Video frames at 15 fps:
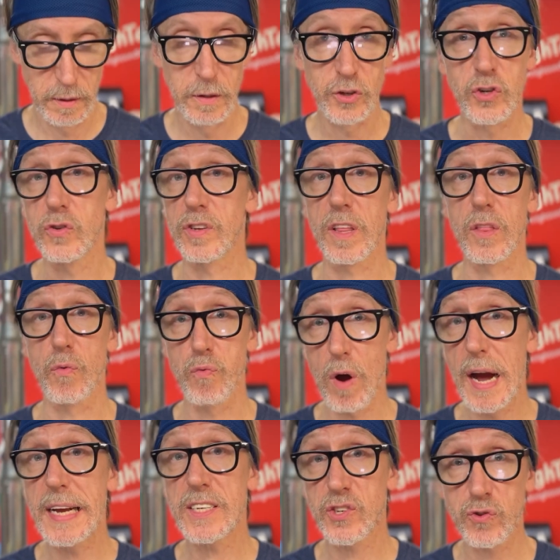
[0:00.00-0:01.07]
Choosing the
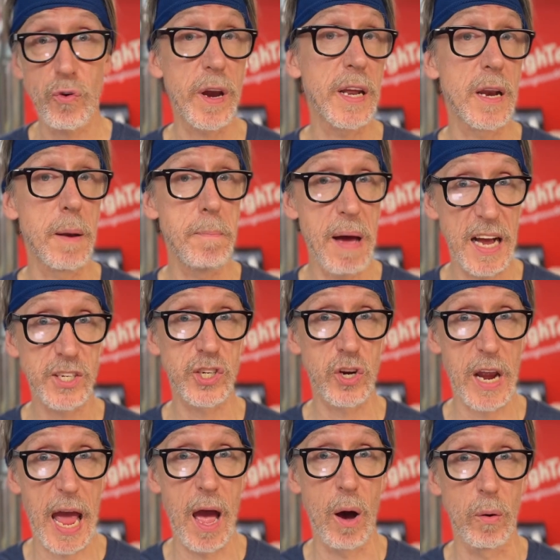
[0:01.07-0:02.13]
right screen and mesh
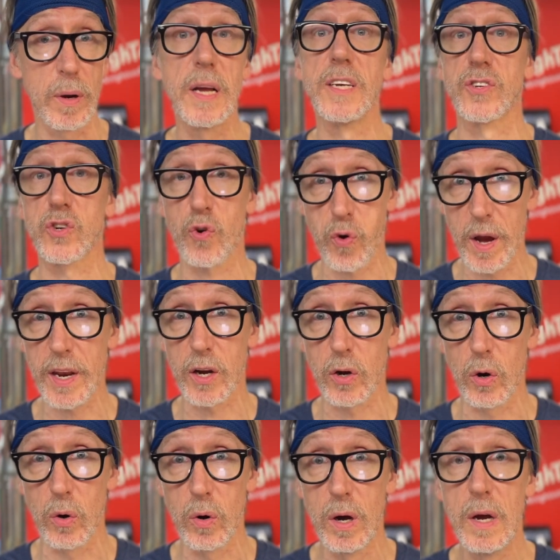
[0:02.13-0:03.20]
count is
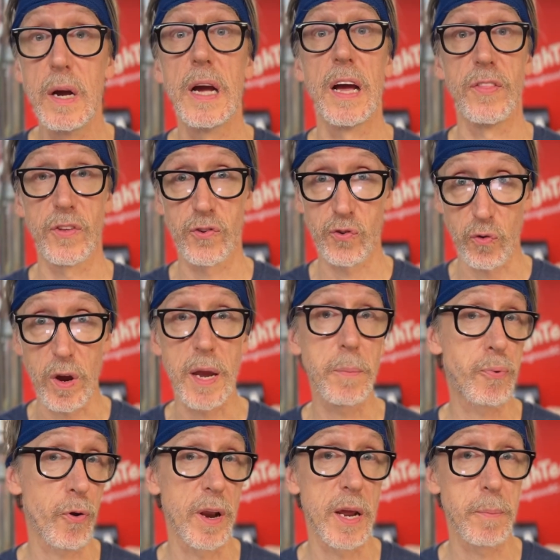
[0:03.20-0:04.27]
critical in the screen
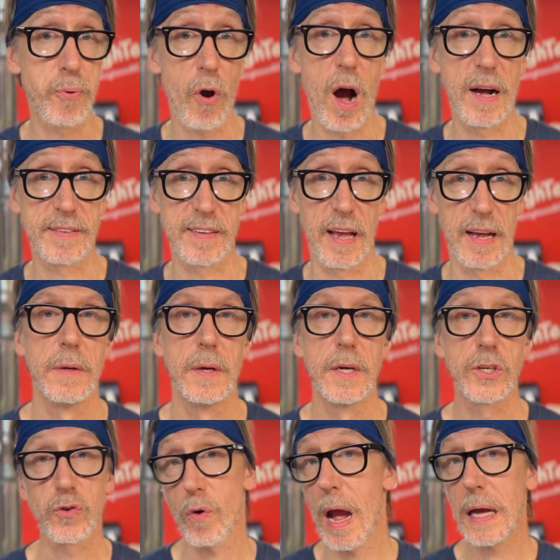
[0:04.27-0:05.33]
printing process,
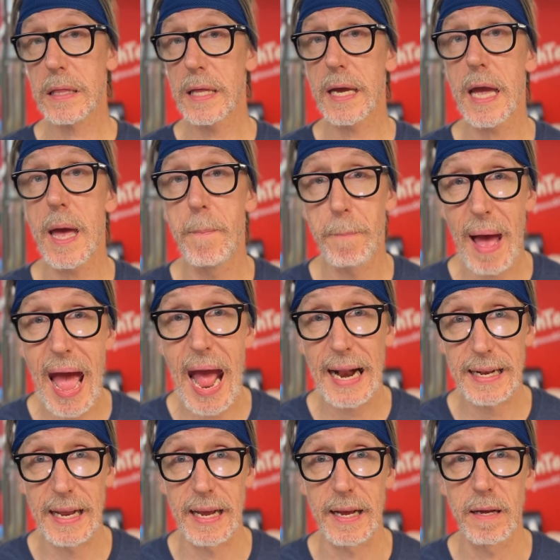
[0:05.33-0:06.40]
directly
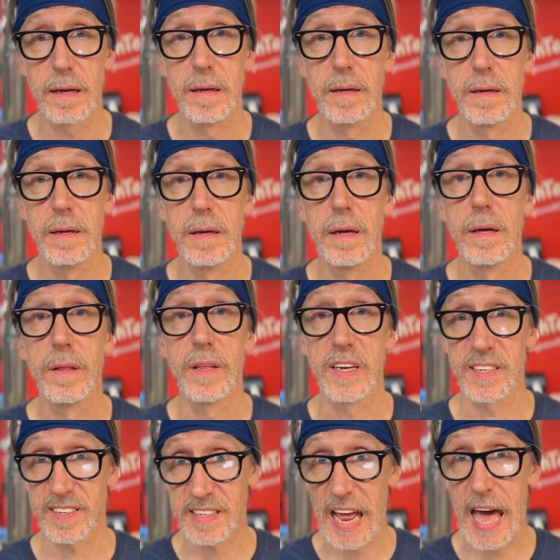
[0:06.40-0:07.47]
impacting the
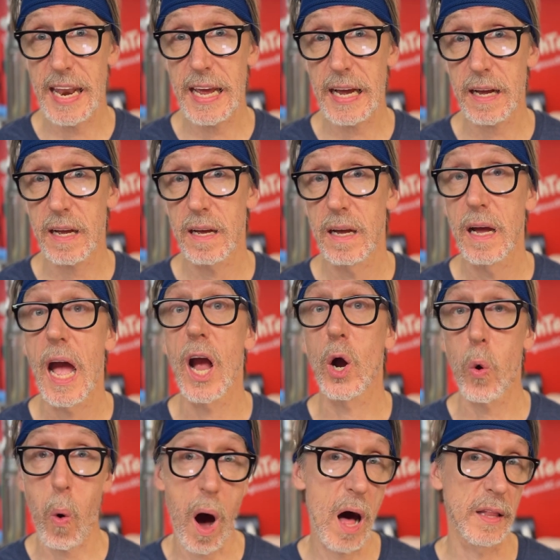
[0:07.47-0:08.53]
aesthetic and
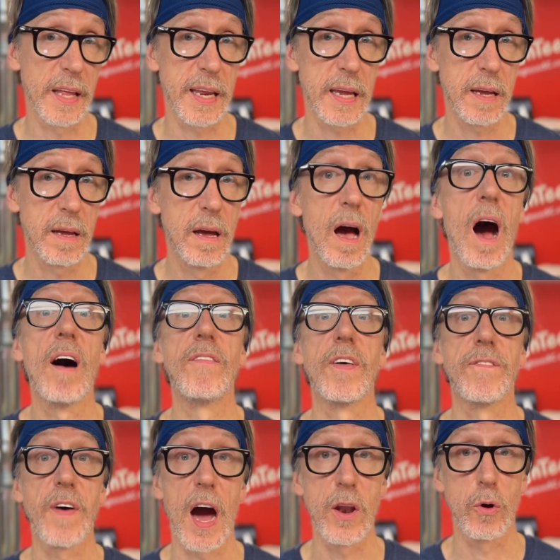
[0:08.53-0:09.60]
quality of the
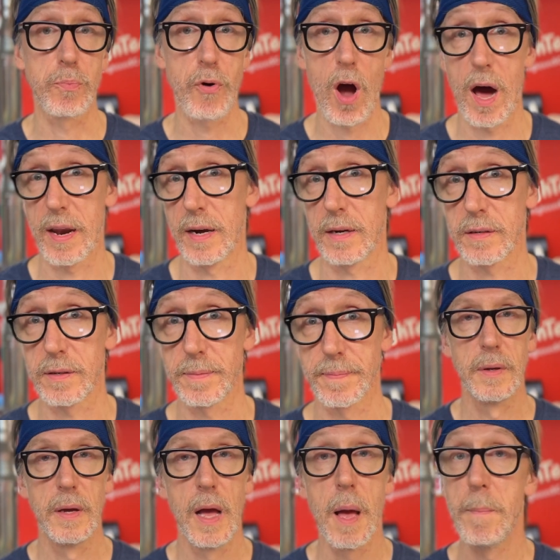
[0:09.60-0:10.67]
final product.
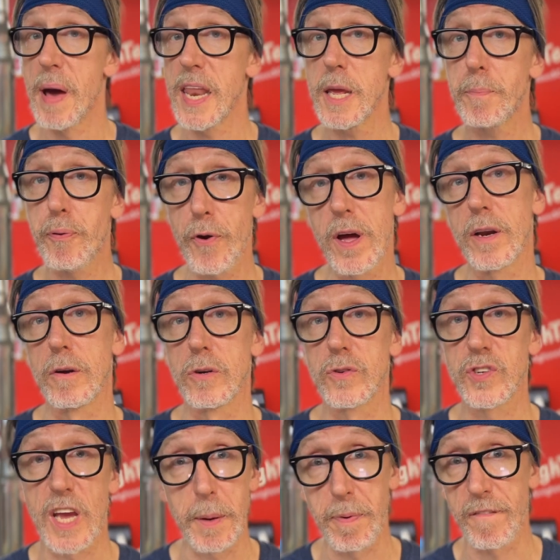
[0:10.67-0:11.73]
Many printers
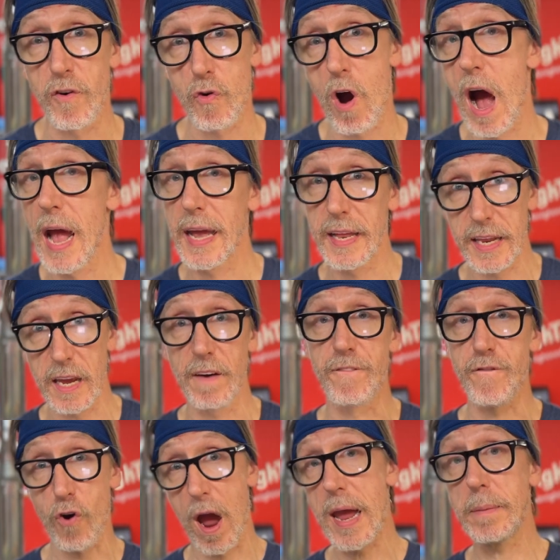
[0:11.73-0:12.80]
keep a variety of
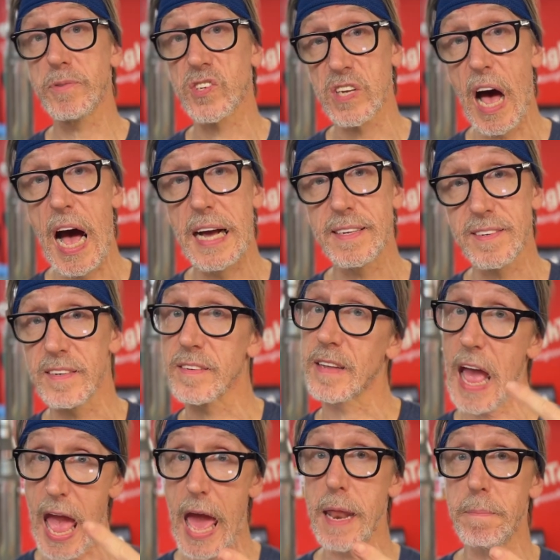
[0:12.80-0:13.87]
frame sizes
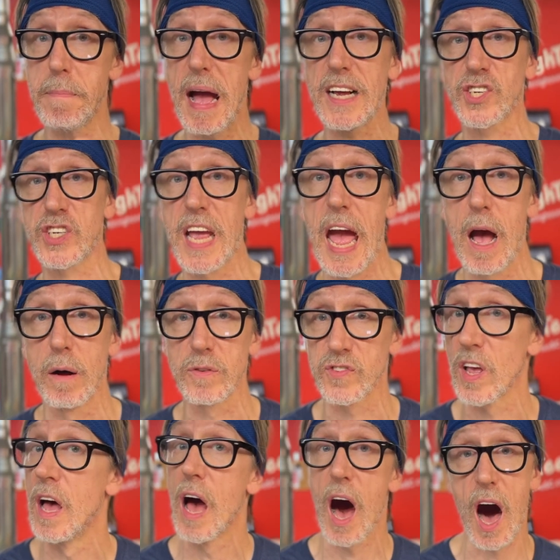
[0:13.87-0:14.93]
and mesh counts
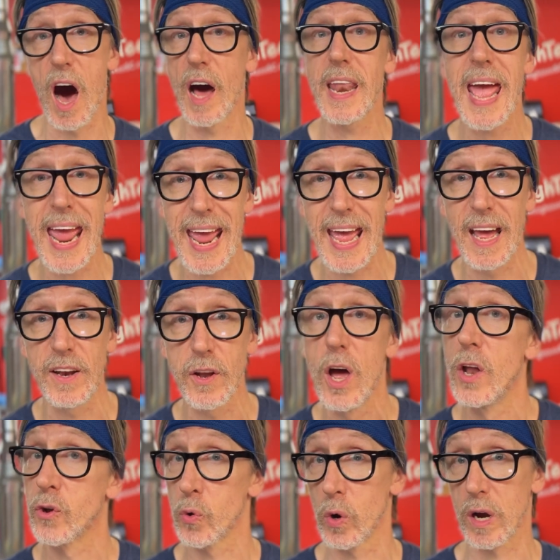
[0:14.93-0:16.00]
on hand
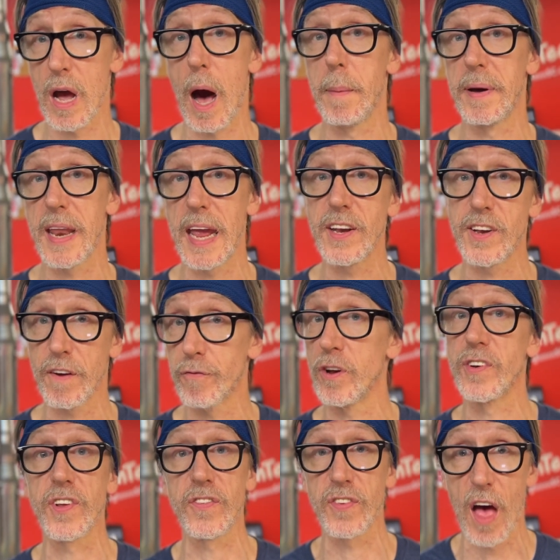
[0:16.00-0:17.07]
to accommodate
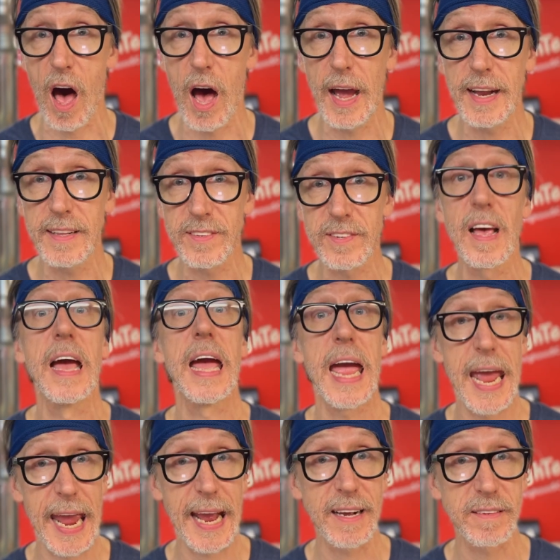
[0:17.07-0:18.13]
different designs,
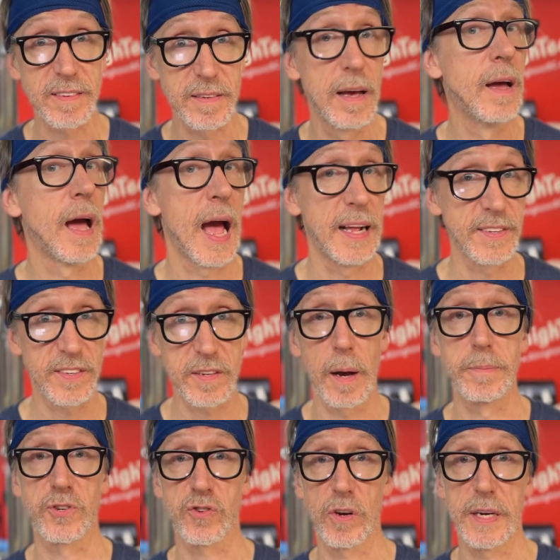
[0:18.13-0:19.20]
inks, and
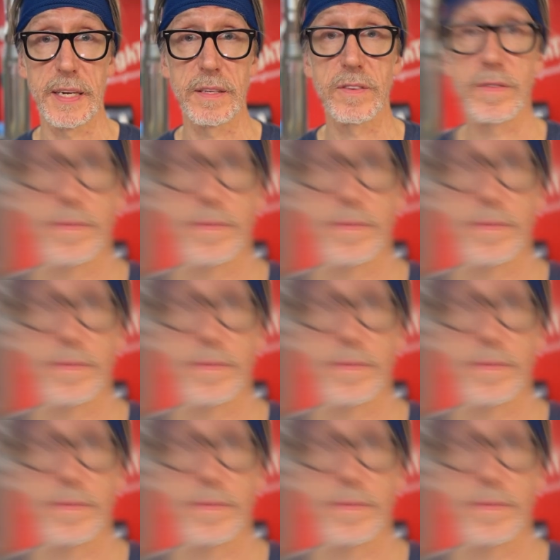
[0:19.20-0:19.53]
substrates.